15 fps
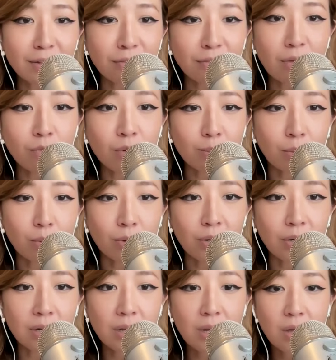of that
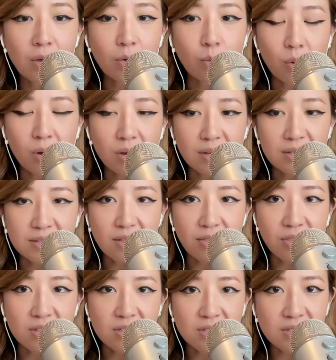report was
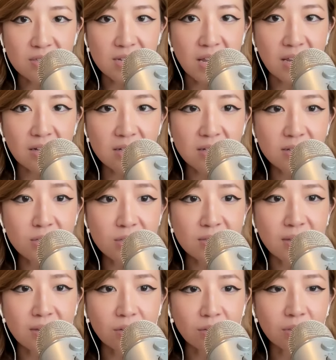the state
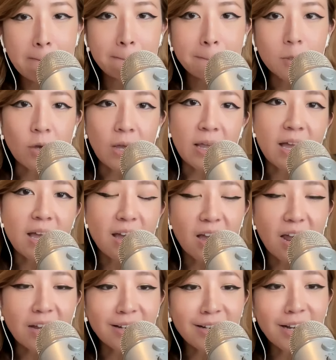seal. Okay,
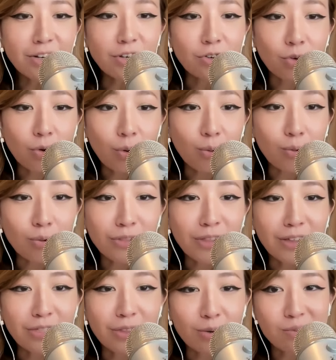I did not know
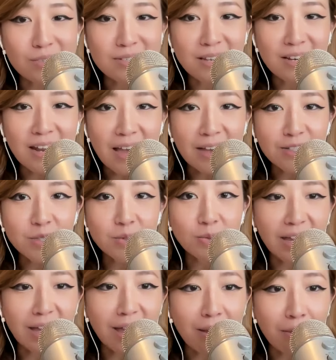that there was an actual
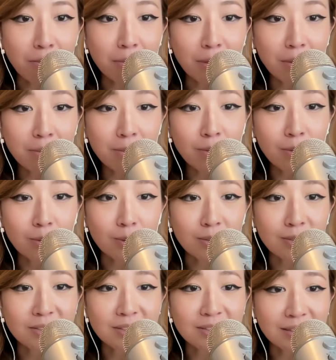emblem or
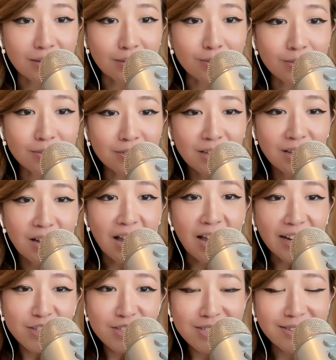seal.
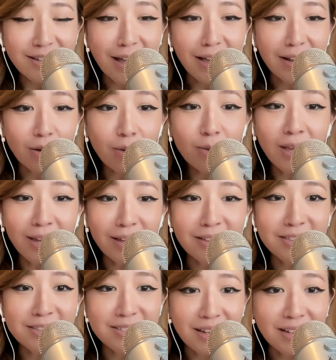I just thought, okay, the
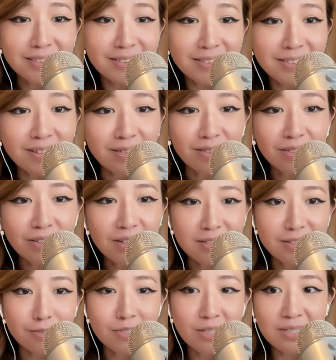state seal, because
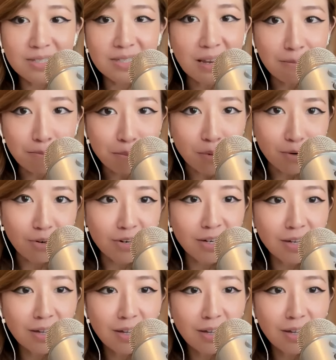there's a state bird,